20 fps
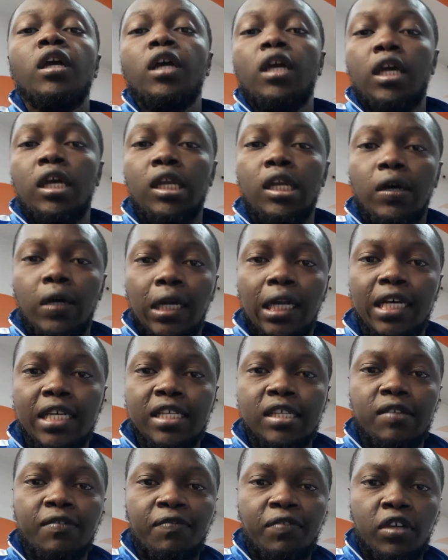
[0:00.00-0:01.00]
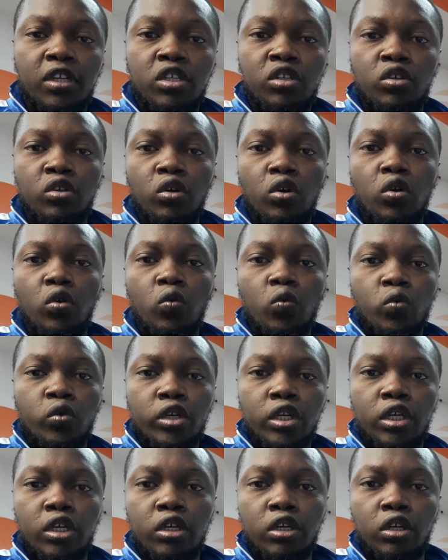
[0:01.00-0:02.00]
In our last video,
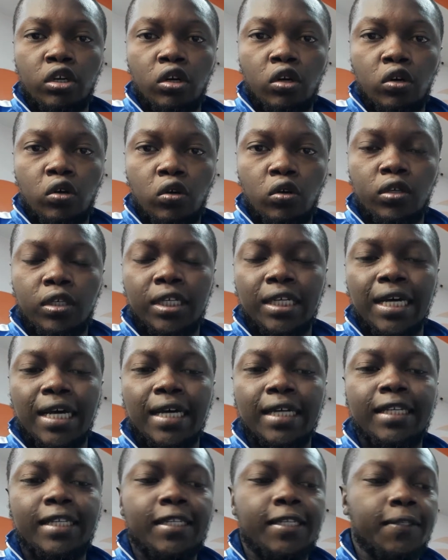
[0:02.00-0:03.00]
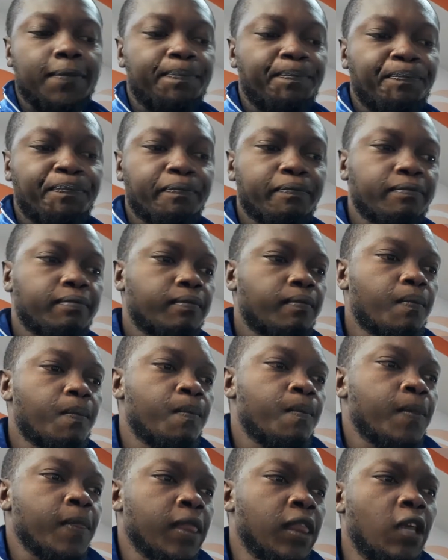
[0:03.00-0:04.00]
we looked at
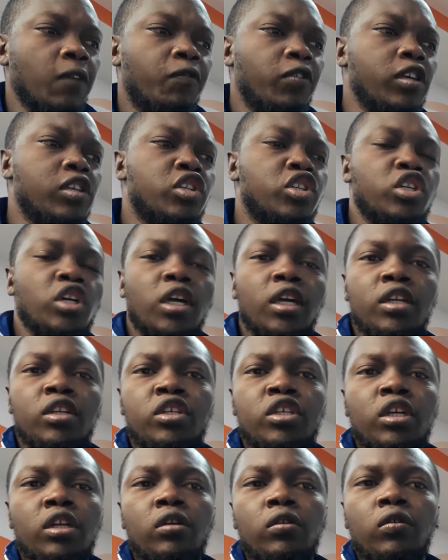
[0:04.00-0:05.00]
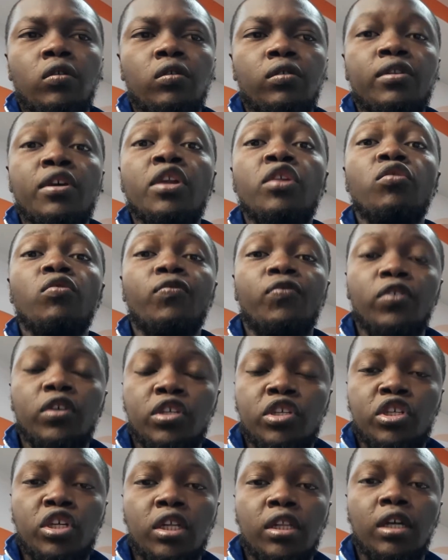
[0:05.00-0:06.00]
the fixture in general, the new
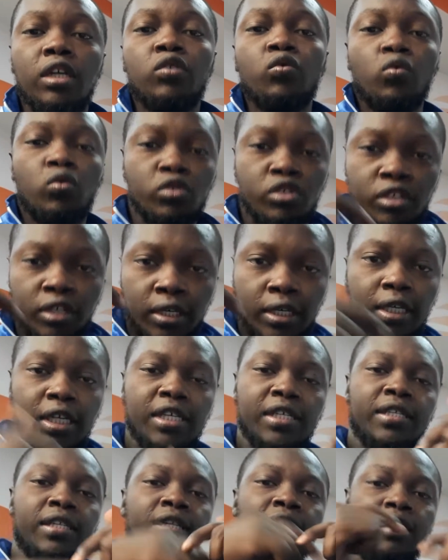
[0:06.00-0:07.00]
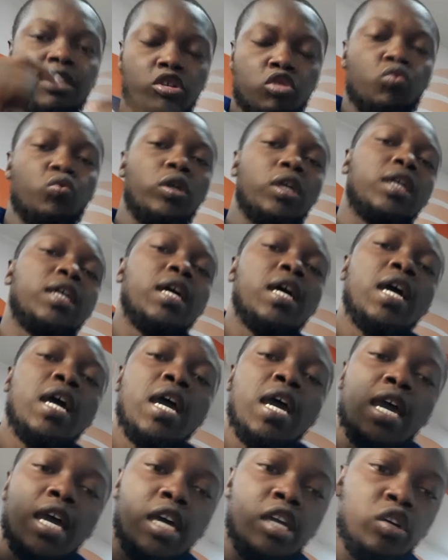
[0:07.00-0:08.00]
fixture that was released this week,
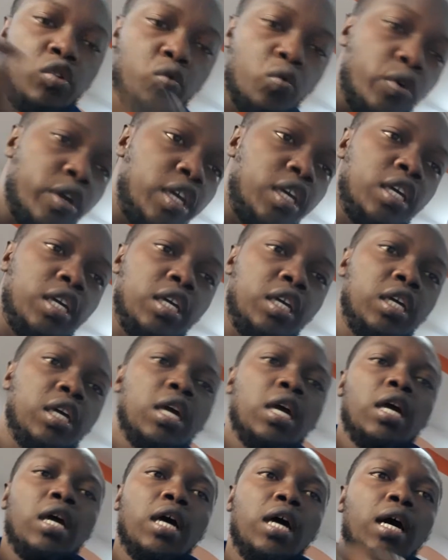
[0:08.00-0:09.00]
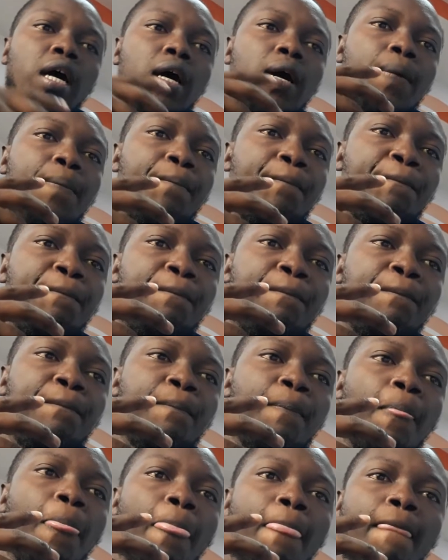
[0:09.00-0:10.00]
and we
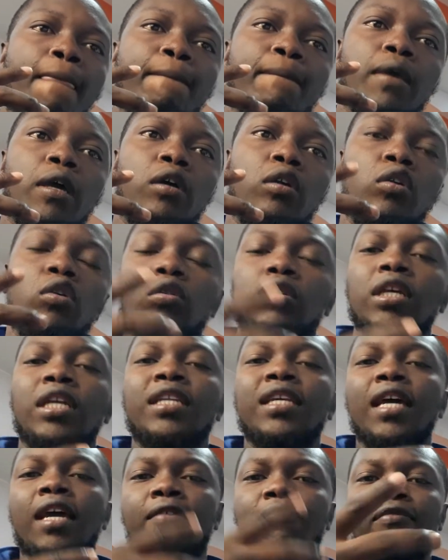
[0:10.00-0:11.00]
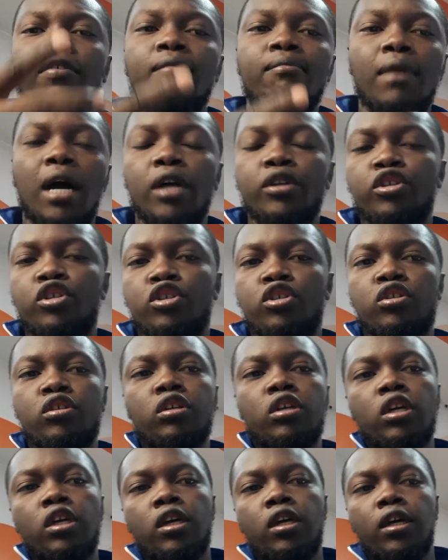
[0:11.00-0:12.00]
looked at every
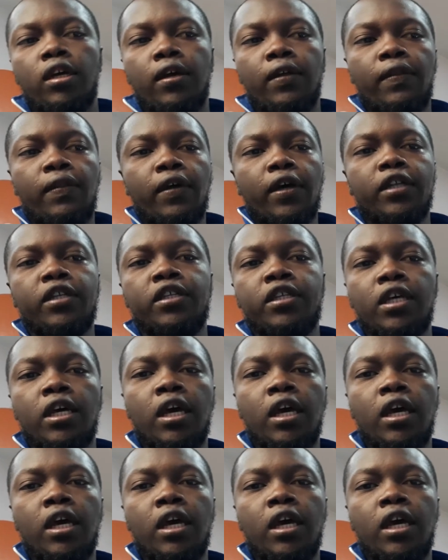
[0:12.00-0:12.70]
match that